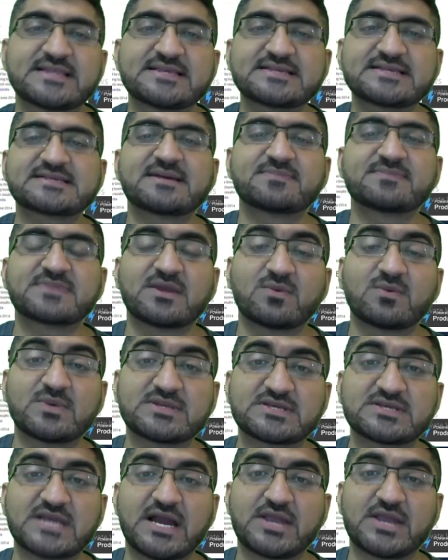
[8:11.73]
This is something
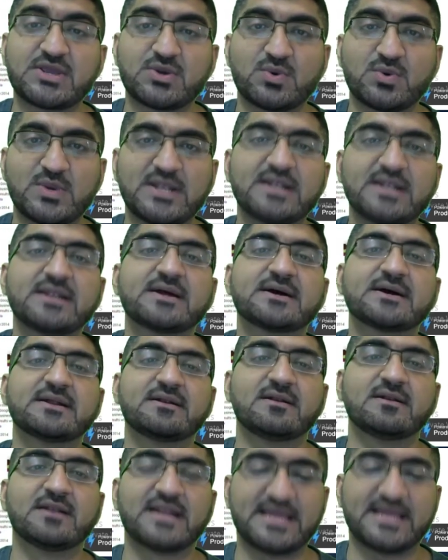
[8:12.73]
which you will
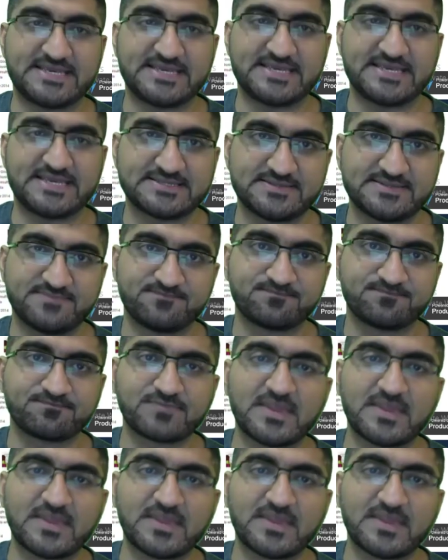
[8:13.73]
like it.